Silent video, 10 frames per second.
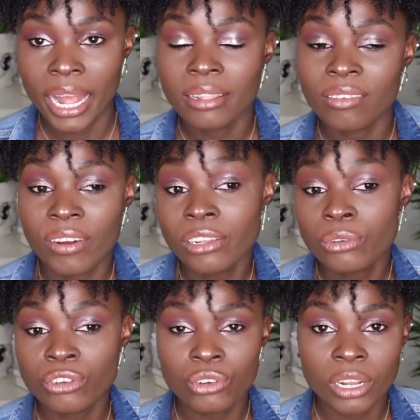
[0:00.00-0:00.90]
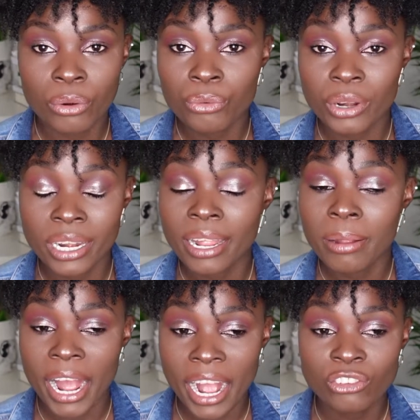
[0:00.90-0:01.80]
the first question I would
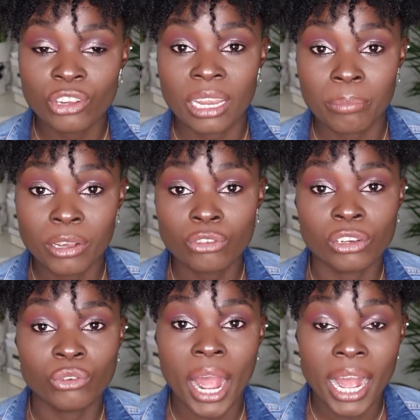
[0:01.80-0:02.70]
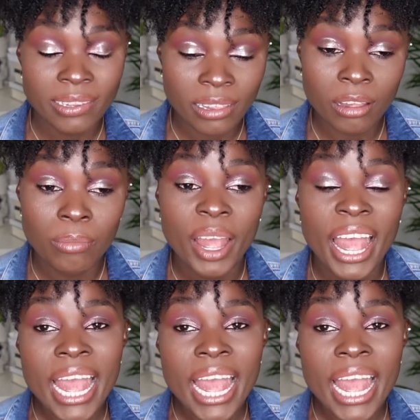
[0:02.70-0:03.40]
really actually make sure to ask them